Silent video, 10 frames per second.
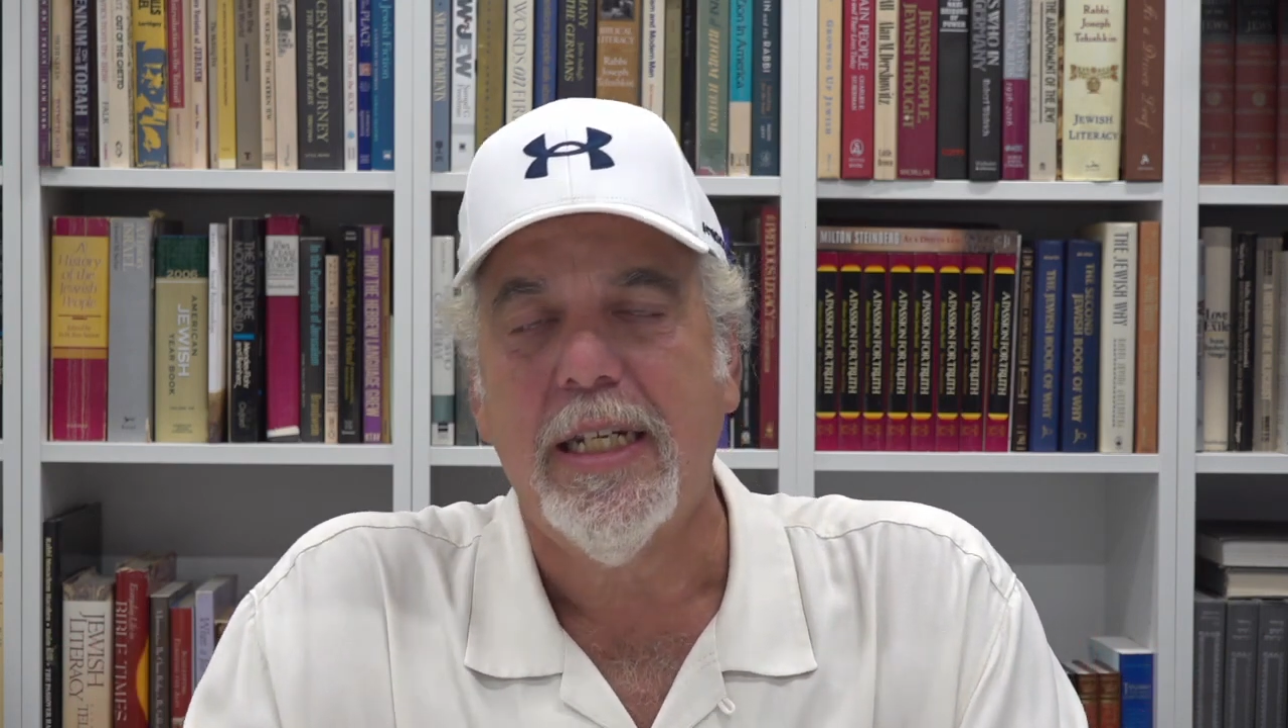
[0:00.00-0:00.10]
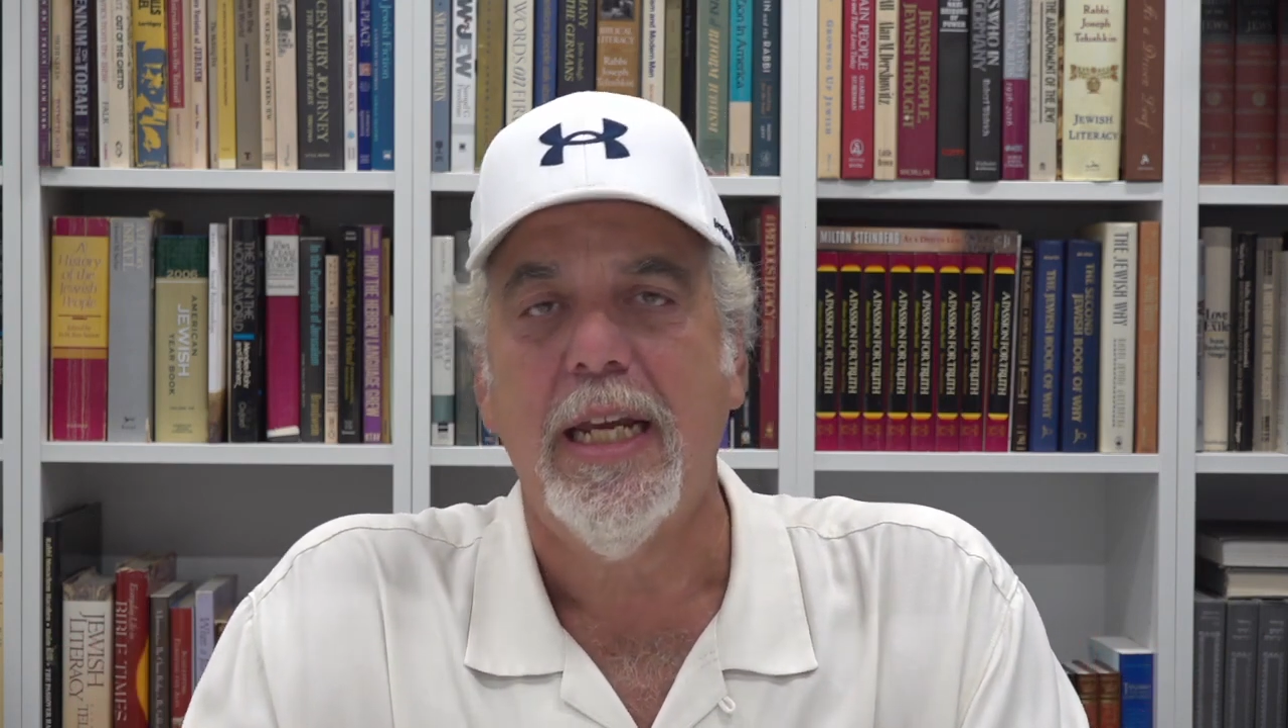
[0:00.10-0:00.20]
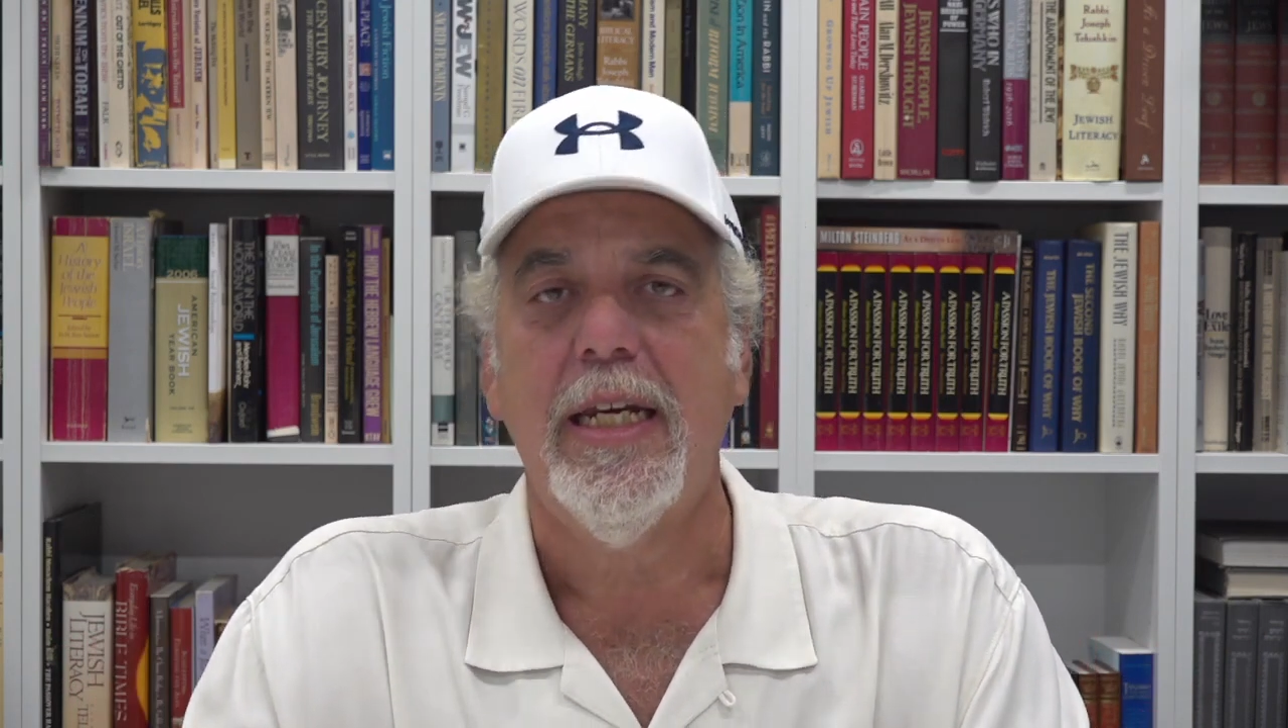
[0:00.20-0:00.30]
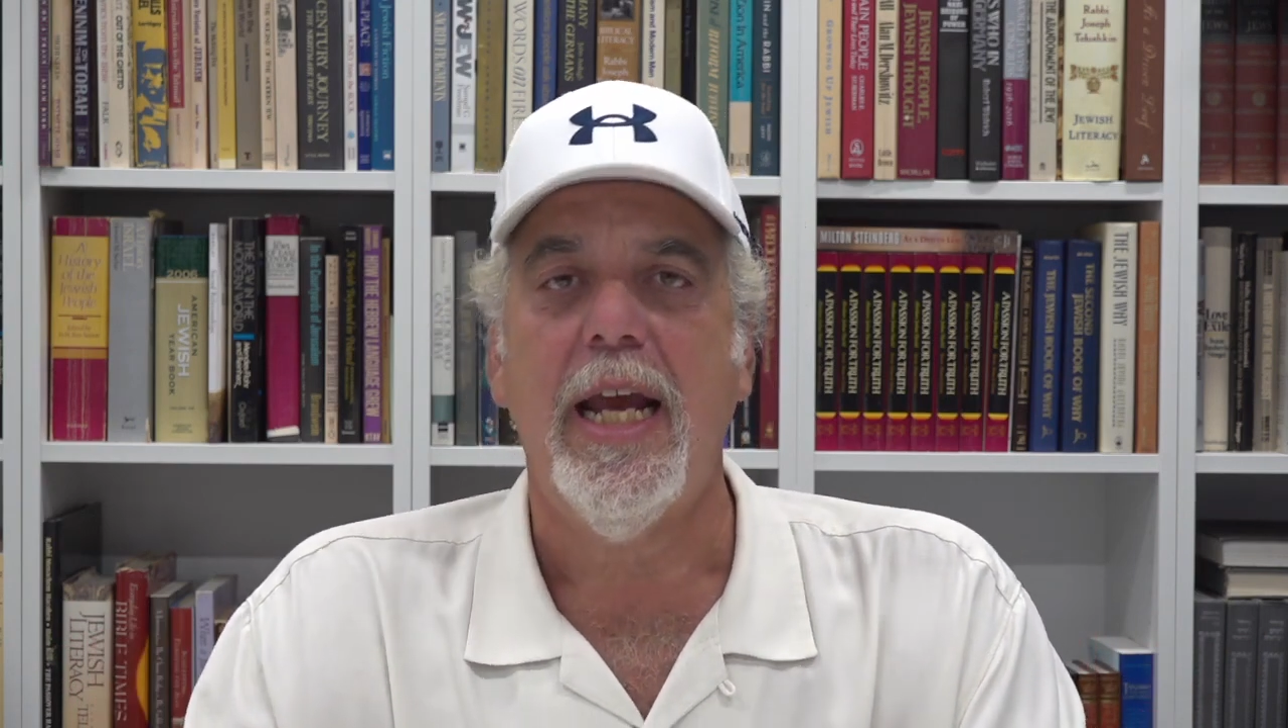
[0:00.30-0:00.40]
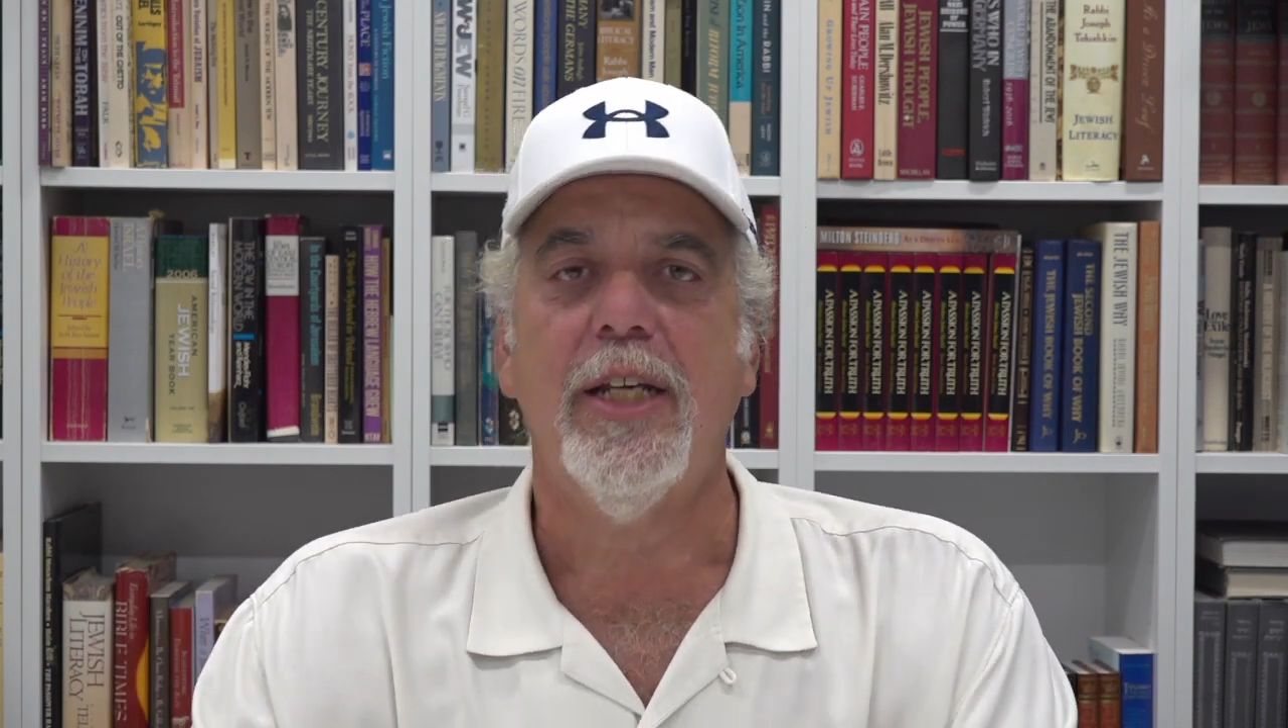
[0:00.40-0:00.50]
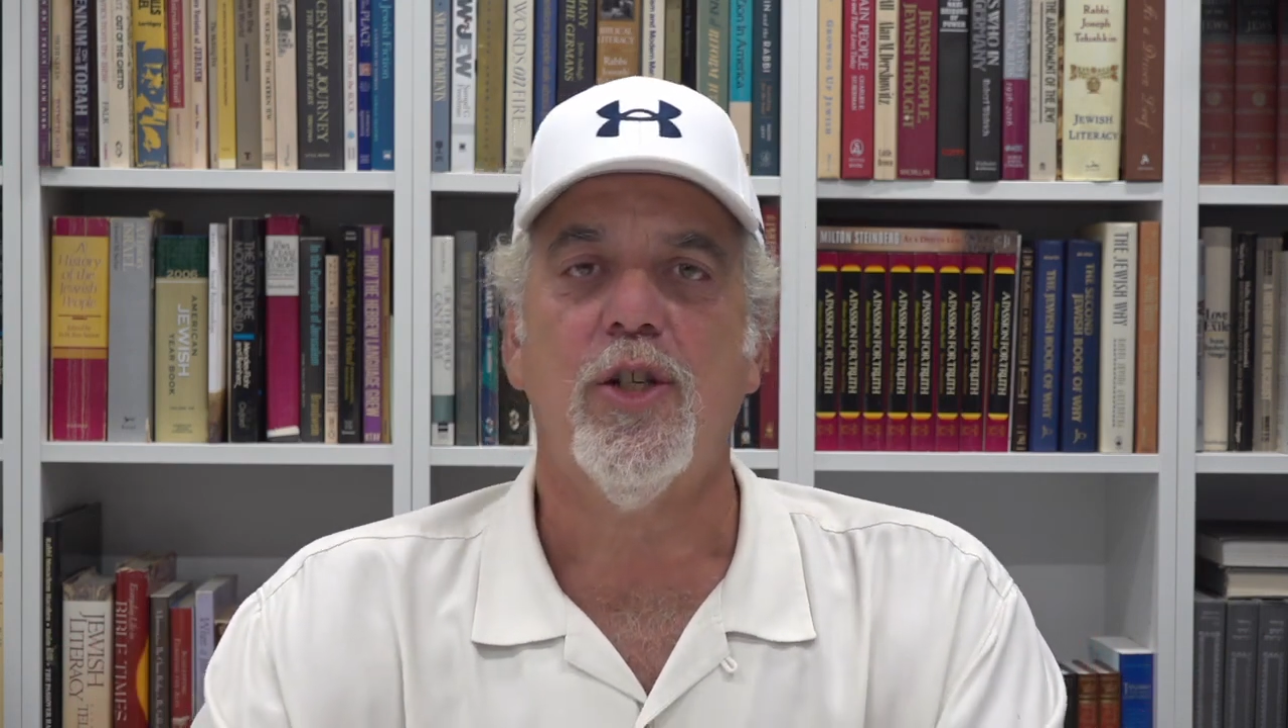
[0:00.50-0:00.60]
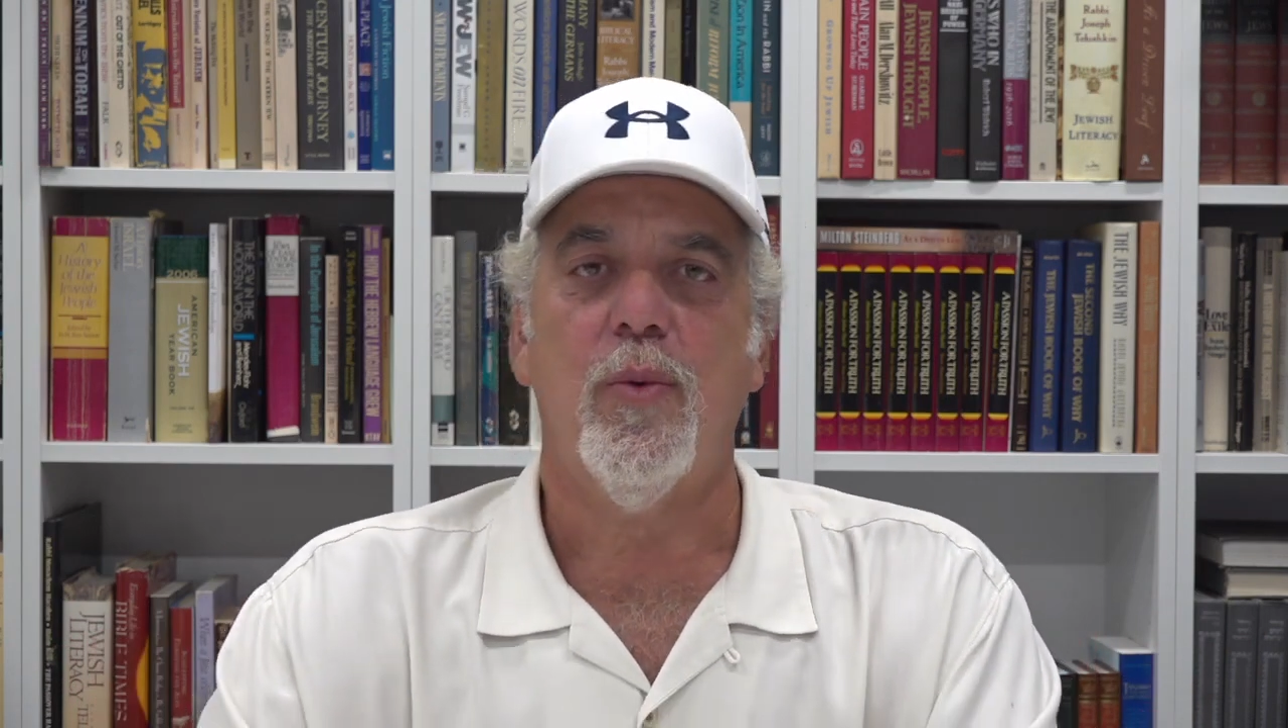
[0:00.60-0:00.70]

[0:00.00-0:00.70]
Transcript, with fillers: 10 days